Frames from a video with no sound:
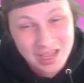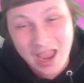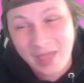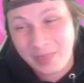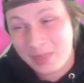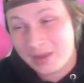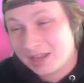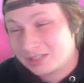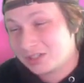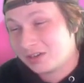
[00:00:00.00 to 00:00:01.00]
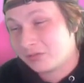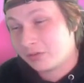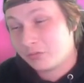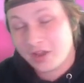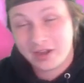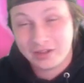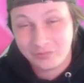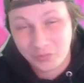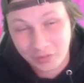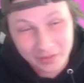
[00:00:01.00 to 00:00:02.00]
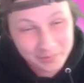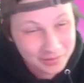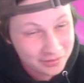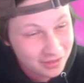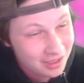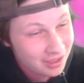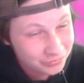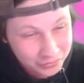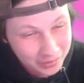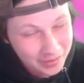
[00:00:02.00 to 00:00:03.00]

And then the next turn, I was like, well, fine, if you want to give me this, I'll do it.